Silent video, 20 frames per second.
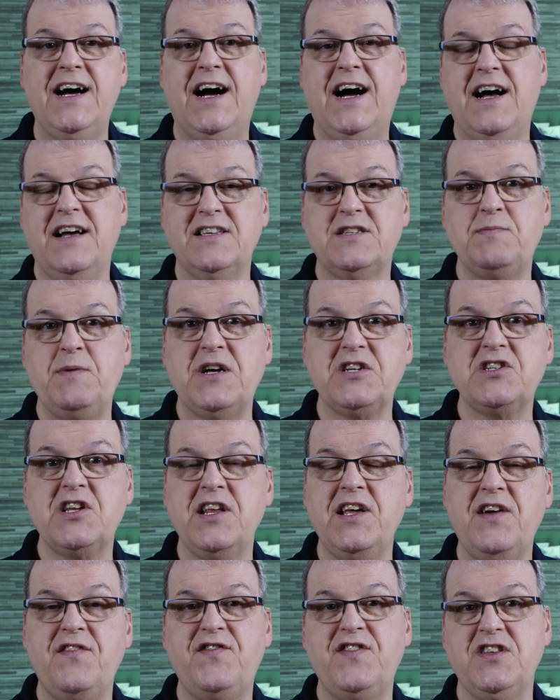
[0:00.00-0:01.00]

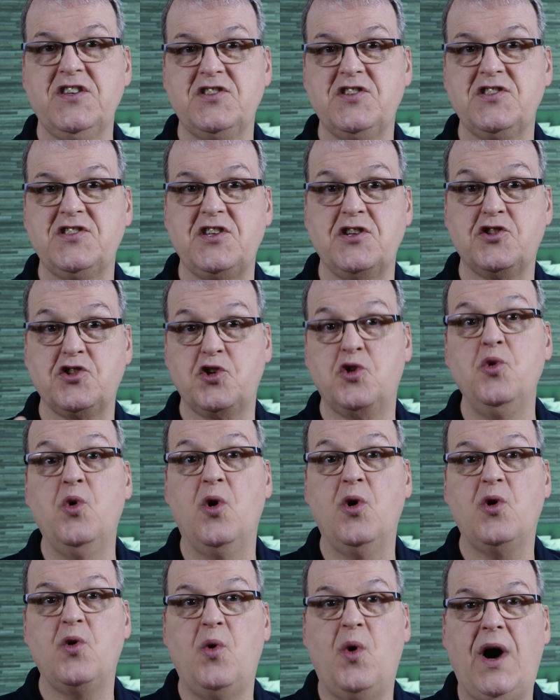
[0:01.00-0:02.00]
especially if this is a
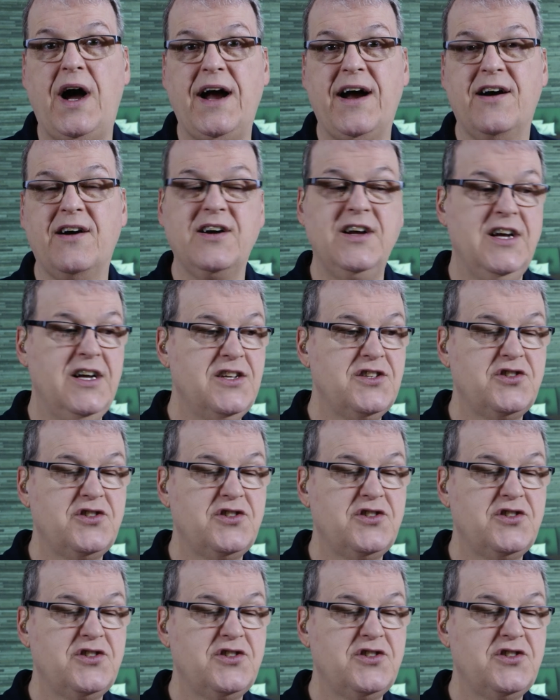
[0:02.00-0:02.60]
school choir.